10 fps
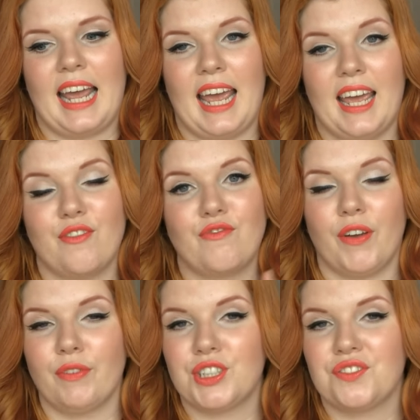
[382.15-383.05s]
a
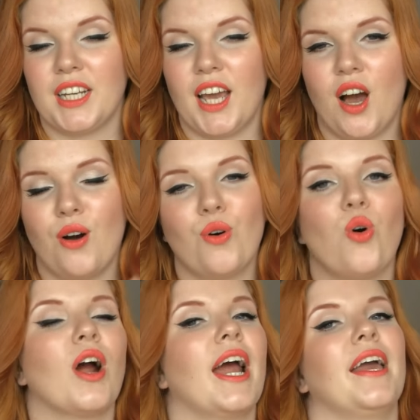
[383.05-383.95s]
favorites video
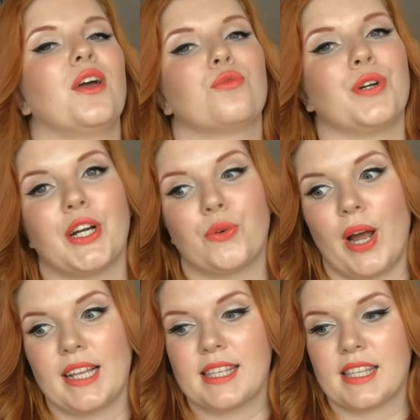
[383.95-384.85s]
or a
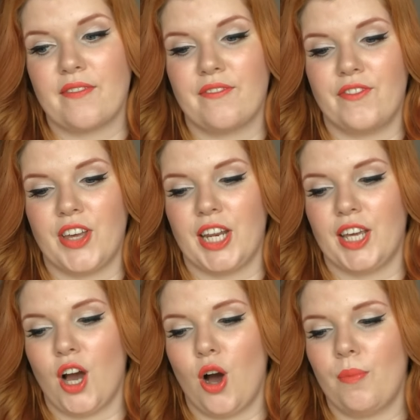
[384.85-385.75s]
regrets
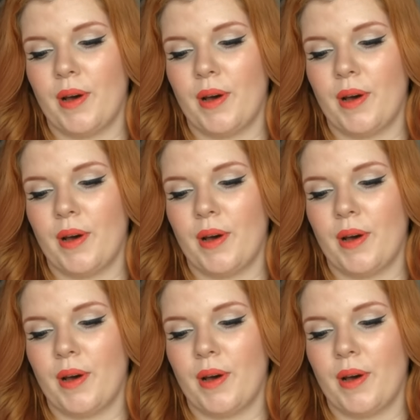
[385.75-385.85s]
video,